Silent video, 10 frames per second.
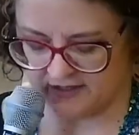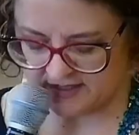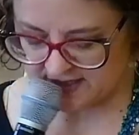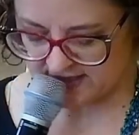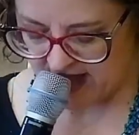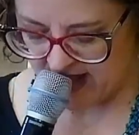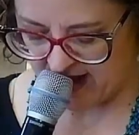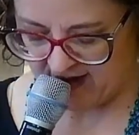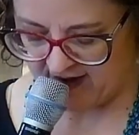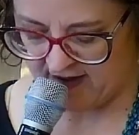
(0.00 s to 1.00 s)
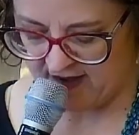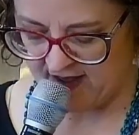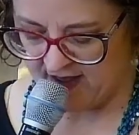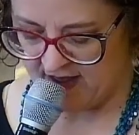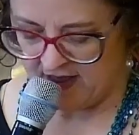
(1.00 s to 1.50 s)
so creating safe
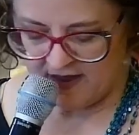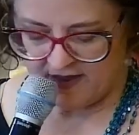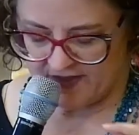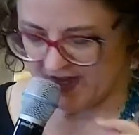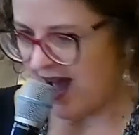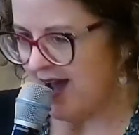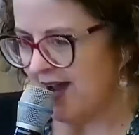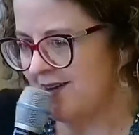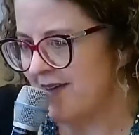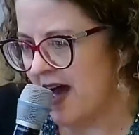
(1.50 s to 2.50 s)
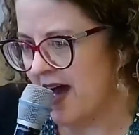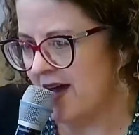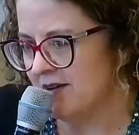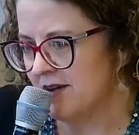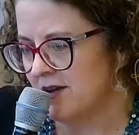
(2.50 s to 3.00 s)
spaces is an ongoing
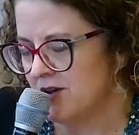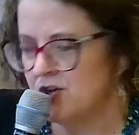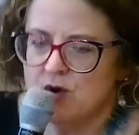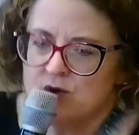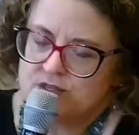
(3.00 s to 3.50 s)
process.